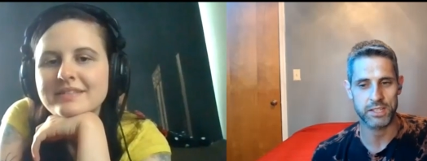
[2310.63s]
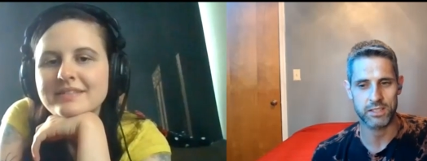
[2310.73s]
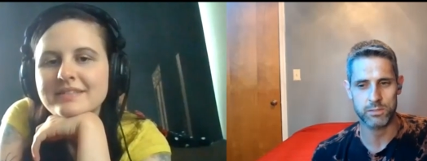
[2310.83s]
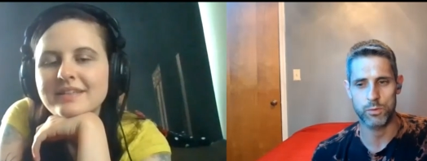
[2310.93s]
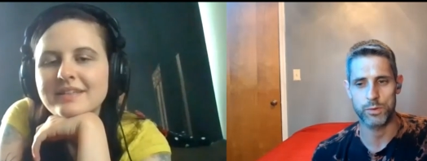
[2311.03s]

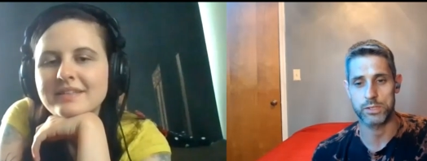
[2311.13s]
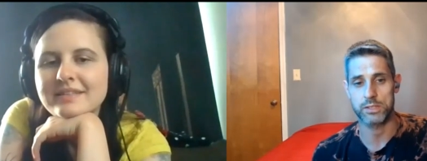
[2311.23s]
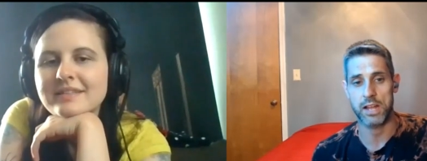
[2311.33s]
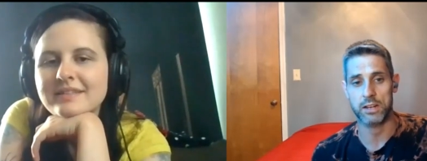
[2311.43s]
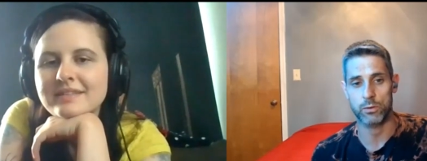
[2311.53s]
Speaker 1: like, "This
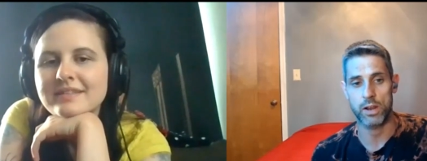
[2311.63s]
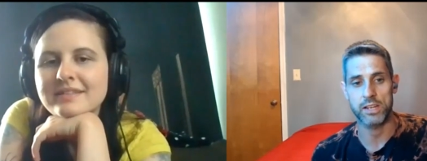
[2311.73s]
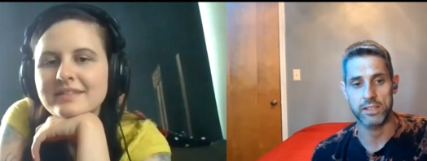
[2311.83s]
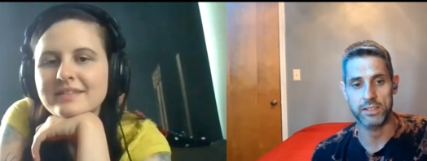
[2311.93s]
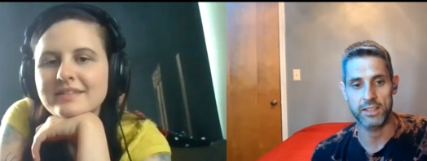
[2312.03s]
movie's not
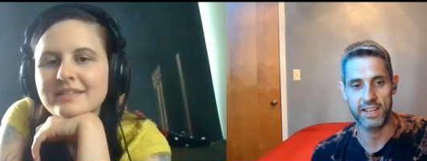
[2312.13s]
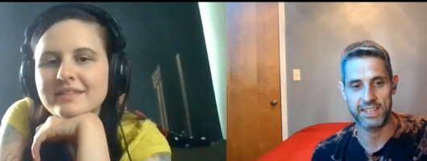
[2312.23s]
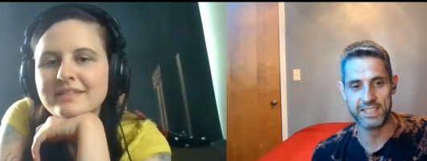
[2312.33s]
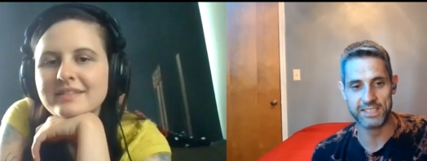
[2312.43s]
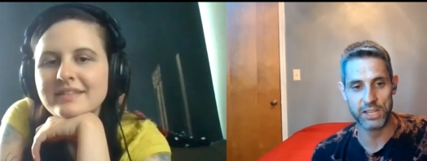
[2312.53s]
great,"
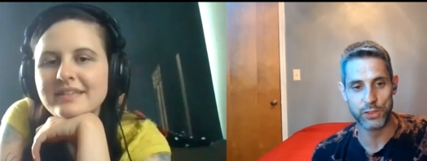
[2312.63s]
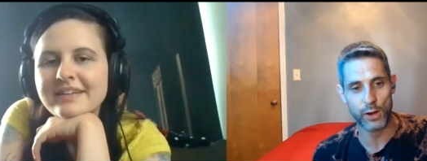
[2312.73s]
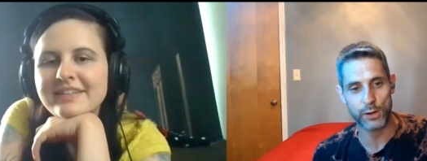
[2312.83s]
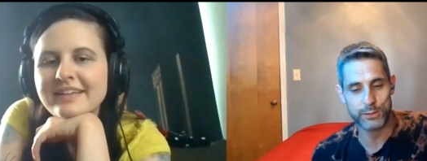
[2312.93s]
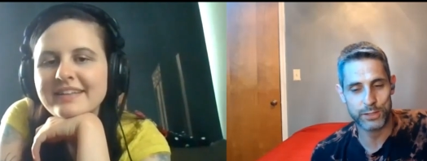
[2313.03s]
like because they
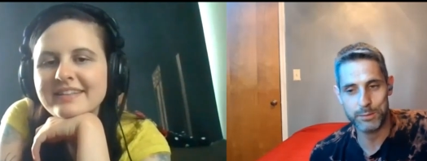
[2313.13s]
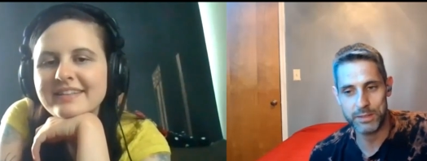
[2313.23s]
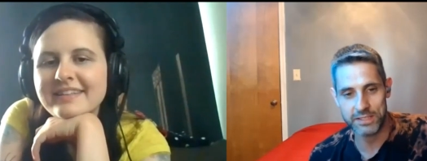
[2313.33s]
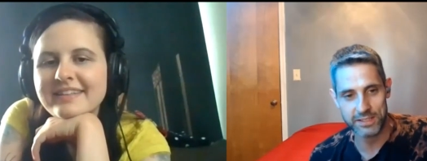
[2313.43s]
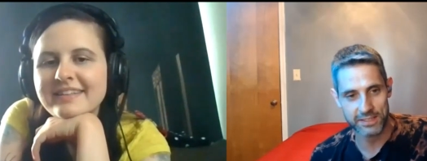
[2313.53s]
thought think, it was going to
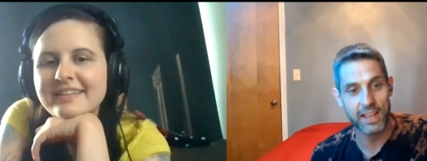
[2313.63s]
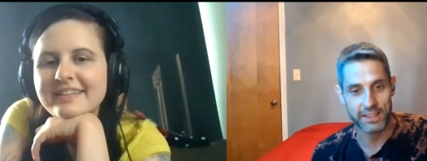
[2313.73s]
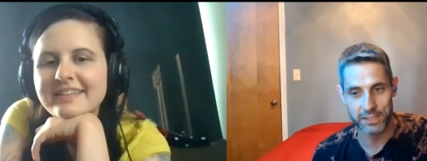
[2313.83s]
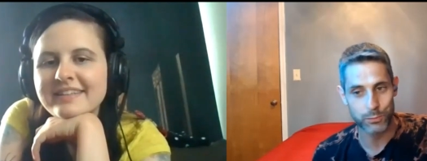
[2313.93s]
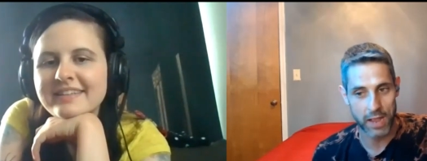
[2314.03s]
be this.
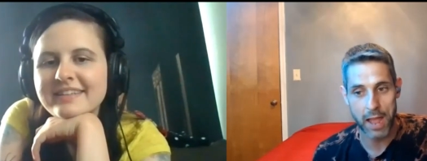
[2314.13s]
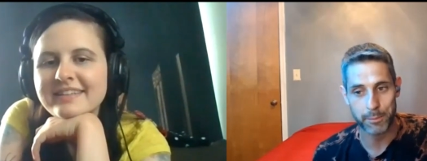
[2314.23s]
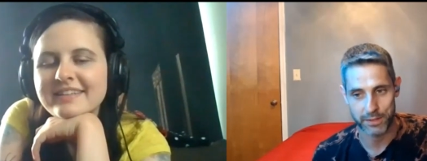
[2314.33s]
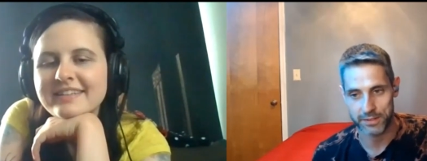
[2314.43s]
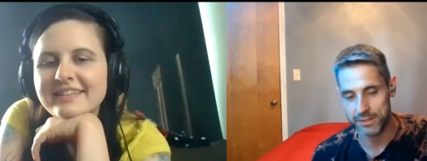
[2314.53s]
Yeah, that's what
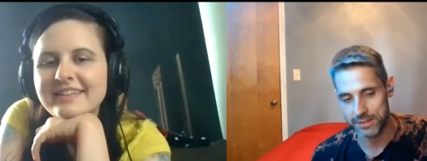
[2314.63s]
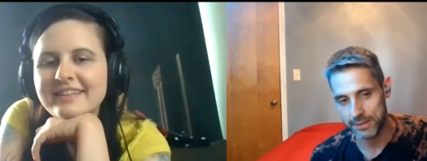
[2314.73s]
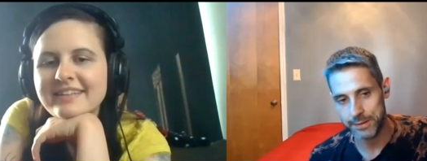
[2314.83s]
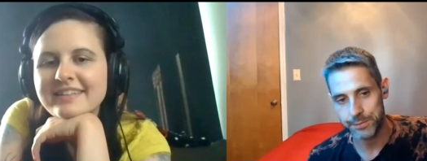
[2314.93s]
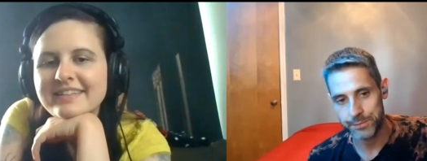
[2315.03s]
happened
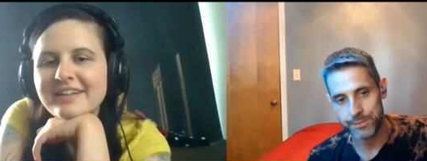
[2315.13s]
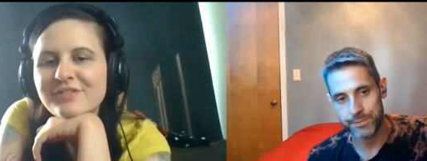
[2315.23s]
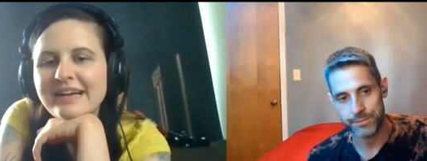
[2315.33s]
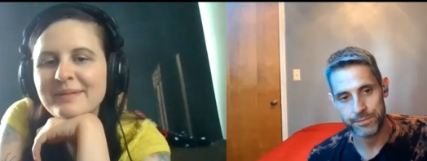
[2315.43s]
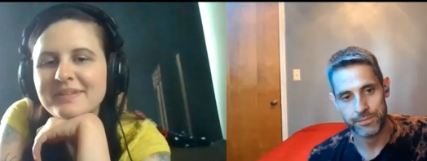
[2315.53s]
Speaker 2: that's
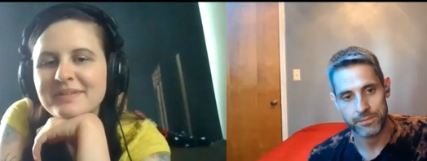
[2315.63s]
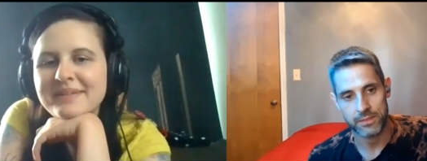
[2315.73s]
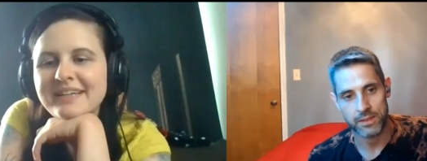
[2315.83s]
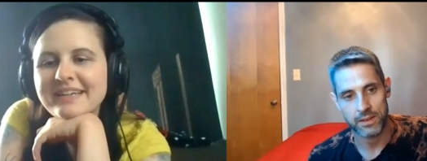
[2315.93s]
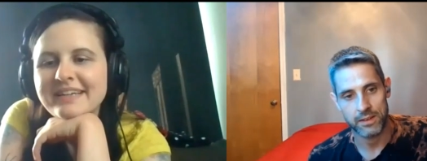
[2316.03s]
what happened to
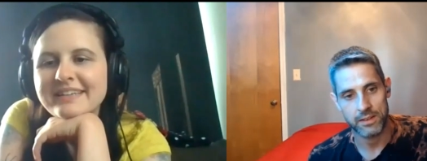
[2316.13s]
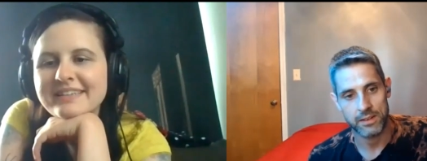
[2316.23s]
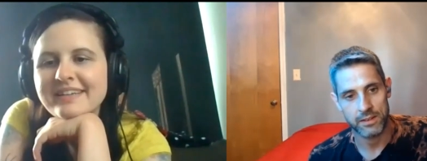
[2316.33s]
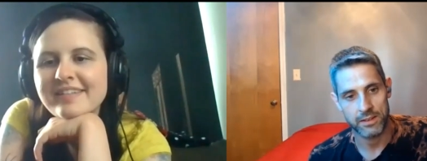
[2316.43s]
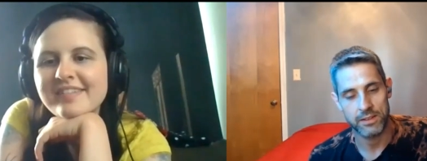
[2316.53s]
me yeah
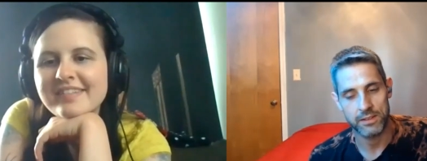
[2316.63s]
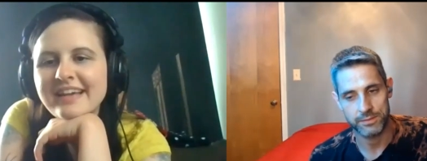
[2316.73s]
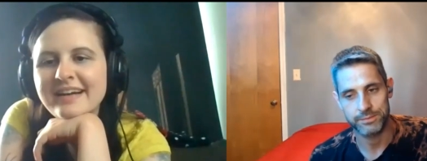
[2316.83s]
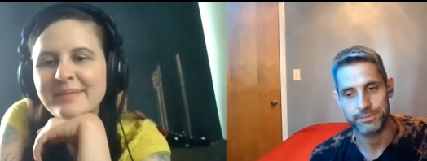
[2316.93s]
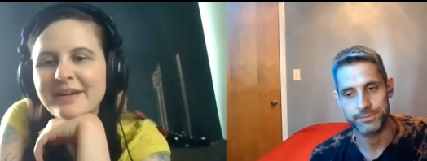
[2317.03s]
because
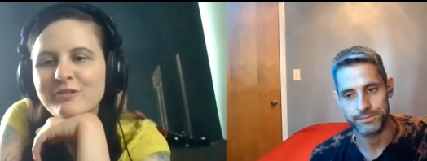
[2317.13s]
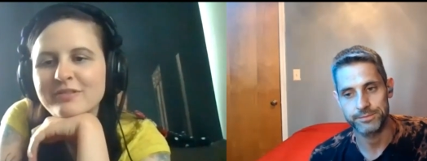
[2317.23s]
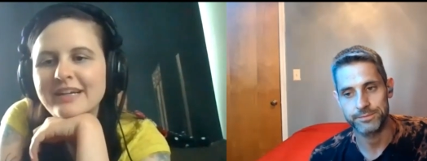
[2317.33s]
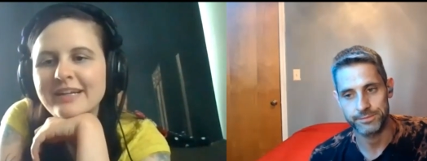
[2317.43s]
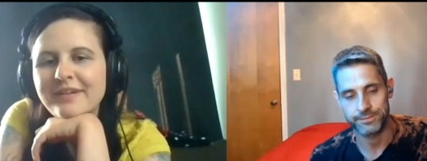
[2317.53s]
yeah my whole
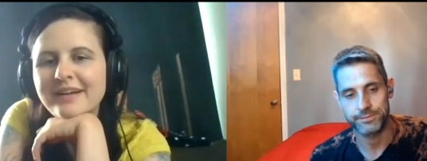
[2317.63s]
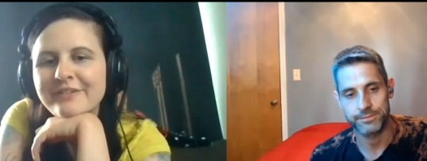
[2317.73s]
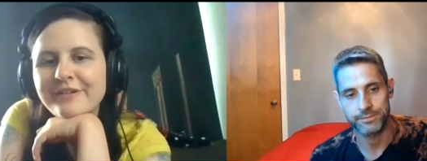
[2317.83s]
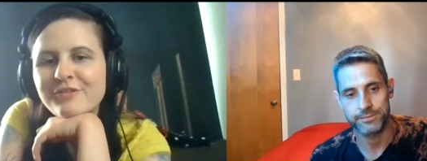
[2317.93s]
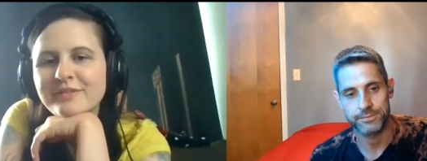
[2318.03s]
life i
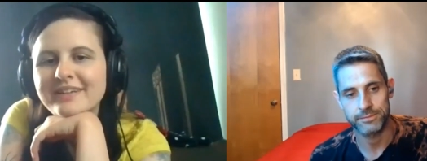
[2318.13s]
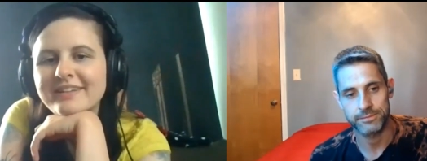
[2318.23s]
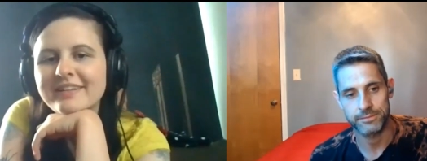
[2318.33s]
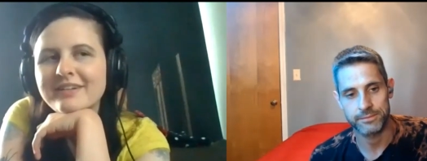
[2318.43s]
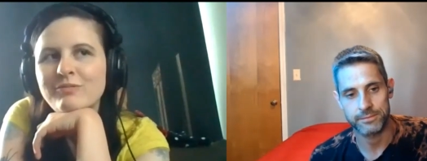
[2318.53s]
always wanted
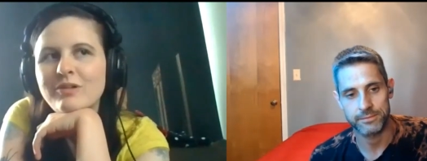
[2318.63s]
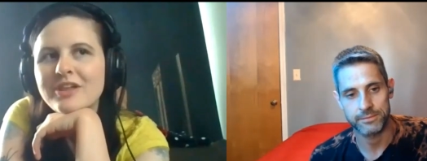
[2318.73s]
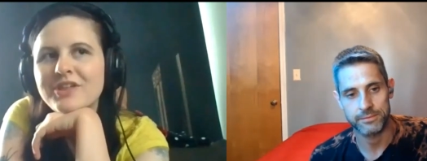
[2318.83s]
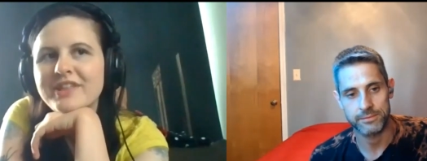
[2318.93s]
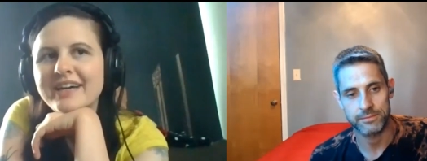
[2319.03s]
to
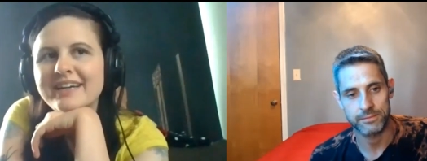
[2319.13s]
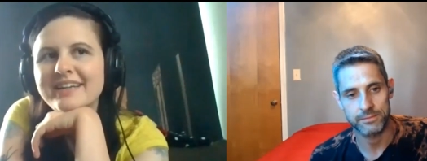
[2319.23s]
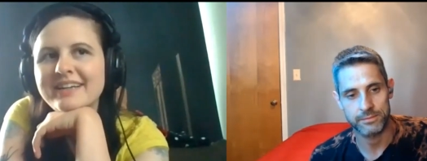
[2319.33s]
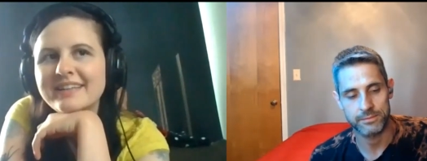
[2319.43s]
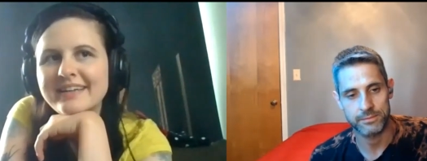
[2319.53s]
watch
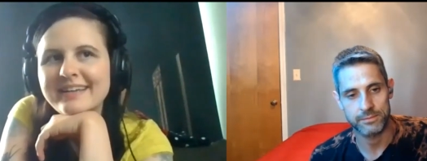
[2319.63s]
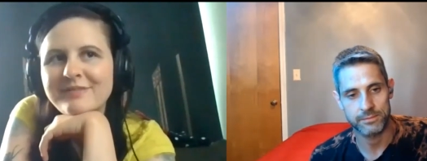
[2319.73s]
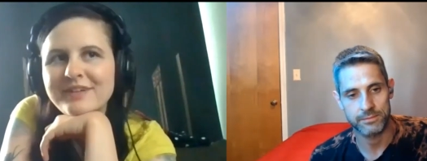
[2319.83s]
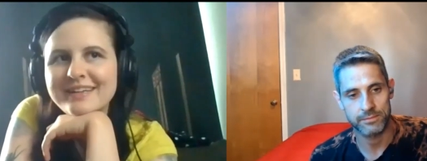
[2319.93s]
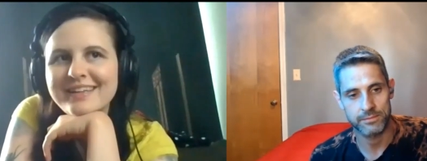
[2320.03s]
that and then i
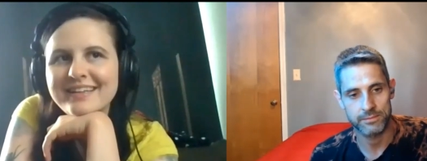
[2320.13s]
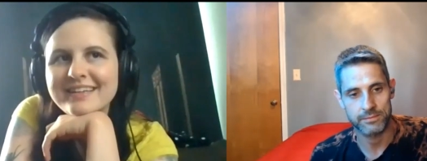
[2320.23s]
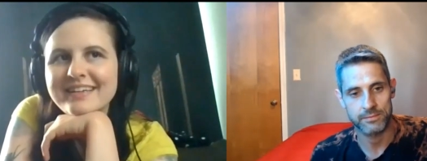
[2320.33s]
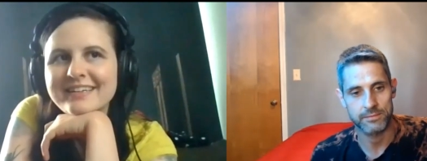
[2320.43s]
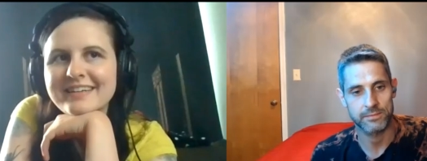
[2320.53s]
finally
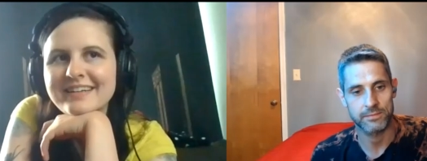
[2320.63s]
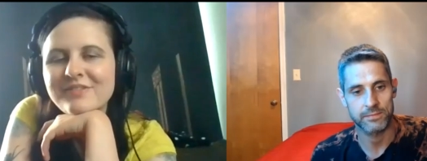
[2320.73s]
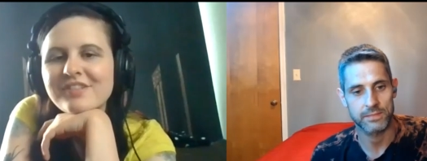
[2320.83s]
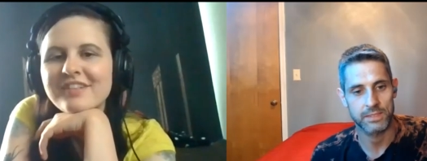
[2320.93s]
did and i was